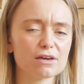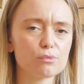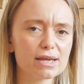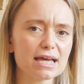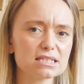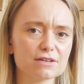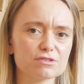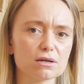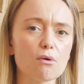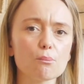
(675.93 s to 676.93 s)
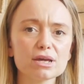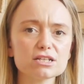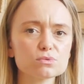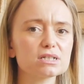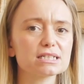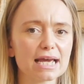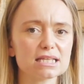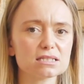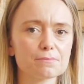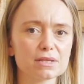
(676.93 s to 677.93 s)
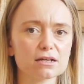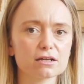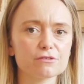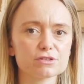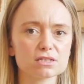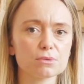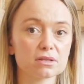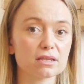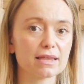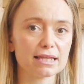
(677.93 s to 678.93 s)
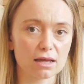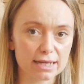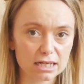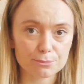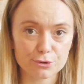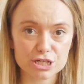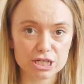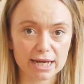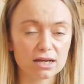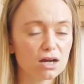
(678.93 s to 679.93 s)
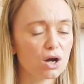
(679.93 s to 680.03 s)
if we get something for someone, we just want to get something for someone that they like and appreciate.